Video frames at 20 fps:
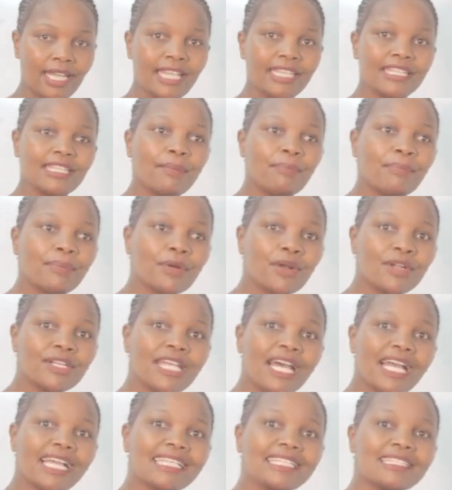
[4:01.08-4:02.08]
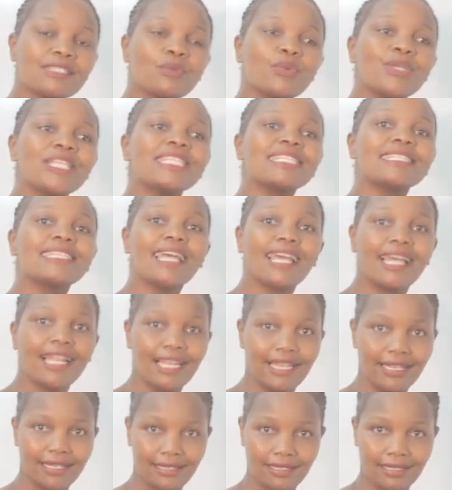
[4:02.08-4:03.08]
The products we
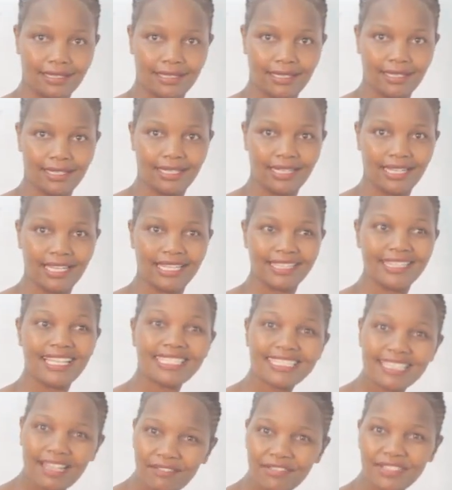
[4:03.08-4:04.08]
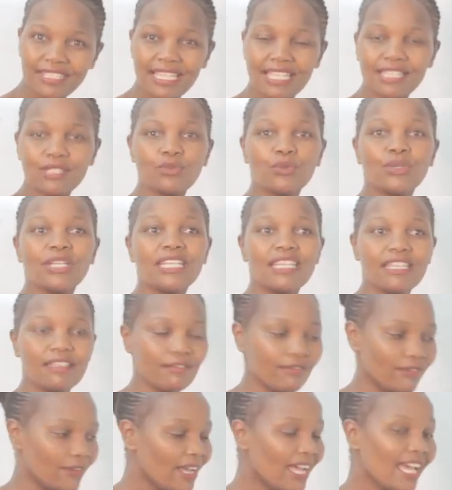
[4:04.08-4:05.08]
sell, the services we
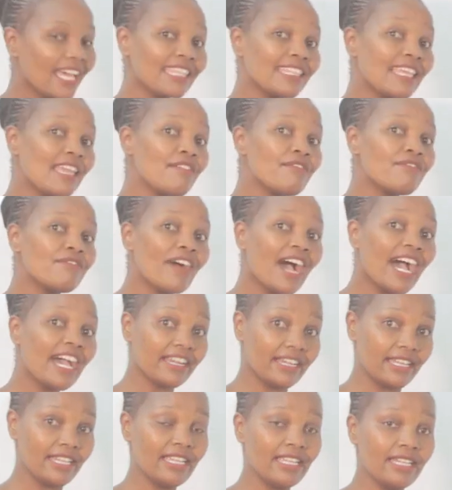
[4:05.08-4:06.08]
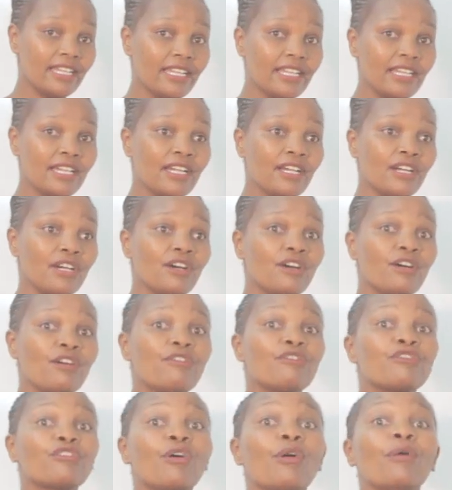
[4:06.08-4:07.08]
give, they vary
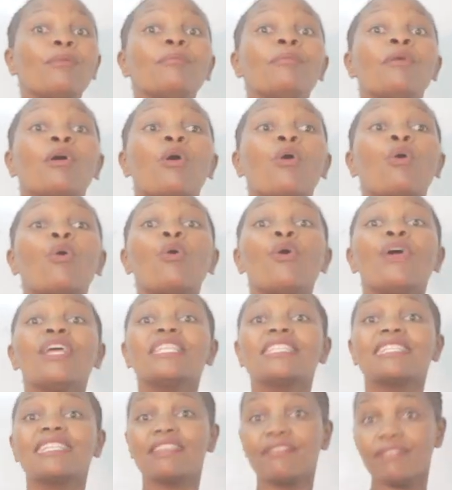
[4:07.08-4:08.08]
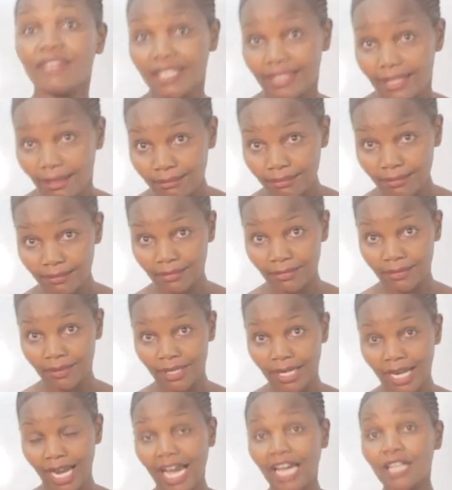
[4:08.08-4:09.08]
from who is giving them
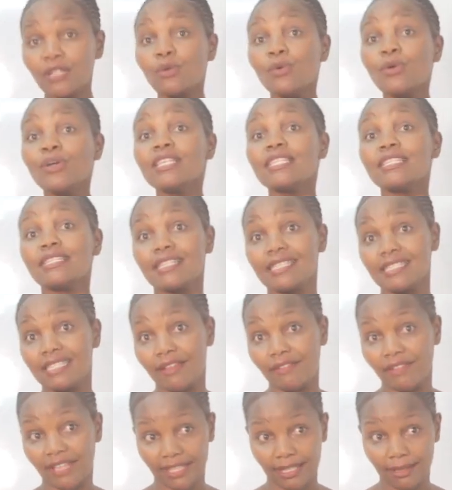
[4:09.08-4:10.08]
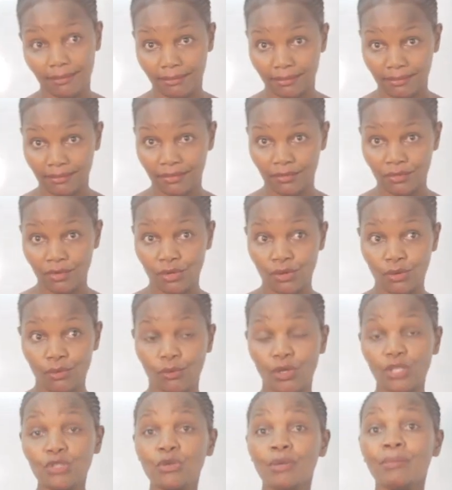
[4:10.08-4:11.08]
and who is receiving them.
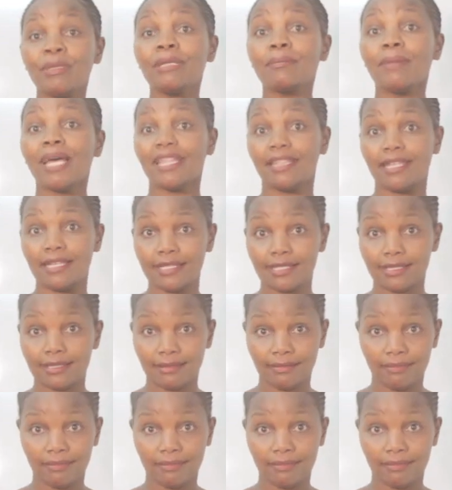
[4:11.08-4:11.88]
What do we mean by this?